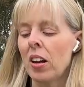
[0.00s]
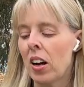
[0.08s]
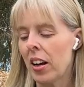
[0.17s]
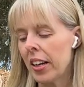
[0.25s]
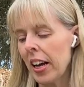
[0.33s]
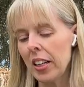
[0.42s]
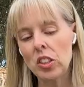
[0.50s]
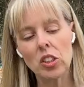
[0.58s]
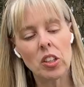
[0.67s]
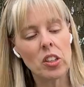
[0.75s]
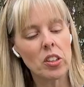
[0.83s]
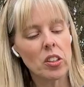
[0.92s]
Okay,
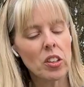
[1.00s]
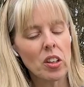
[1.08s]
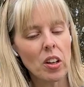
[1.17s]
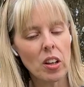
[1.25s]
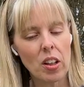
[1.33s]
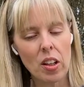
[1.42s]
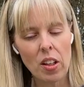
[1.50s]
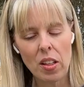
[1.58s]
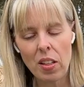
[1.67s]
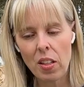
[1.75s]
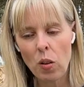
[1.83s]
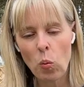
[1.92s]
so
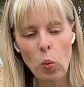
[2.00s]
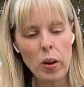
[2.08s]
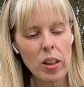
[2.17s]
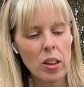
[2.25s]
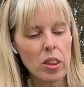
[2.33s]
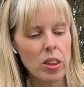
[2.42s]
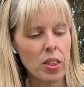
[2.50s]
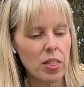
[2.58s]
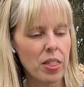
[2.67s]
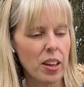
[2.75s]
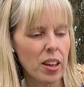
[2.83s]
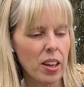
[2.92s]
with
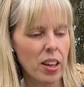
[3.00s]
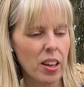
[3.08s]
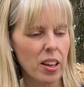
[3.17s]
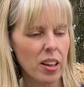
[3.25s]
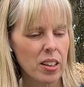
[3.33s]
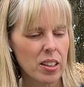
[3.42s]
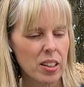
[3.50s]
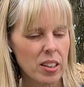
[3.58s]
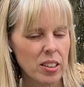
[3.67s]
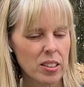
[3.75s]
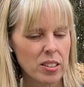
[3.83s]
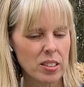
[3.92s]
the
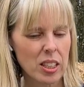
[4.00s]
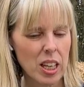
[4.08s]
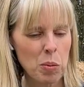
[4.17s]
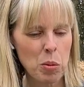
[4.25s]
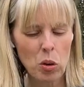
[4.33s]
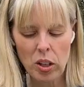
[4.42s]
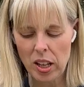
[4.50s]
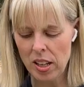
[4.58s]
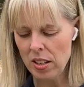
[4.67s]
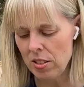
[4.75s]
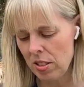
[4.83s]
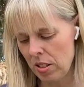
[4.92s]
Temu
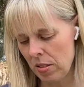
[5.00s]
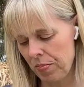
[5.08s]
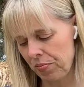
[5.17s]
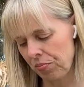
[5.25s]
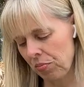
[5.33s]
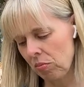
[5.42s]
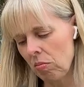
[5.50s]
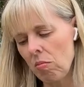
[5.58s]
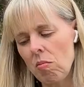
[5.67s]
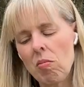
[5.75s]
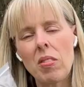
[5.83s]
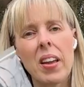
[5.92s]
kit,
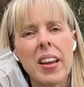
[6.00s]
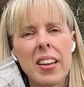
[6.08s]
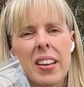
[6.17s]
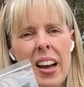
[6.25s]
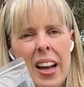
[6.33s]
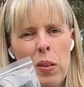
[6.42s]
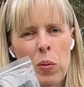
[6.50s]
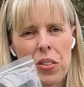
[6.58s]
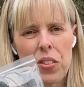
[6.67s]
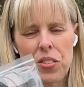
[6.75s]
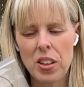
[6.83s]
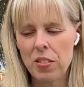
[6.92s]
it came with a
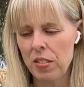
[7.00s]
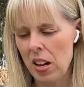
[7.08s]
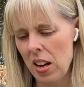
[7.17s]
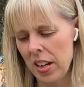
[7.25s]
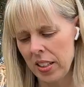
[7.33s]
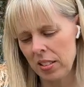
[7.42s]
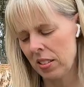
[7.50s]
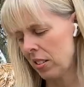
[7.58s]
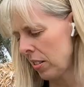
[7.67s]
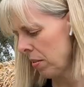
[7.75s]
set of lights.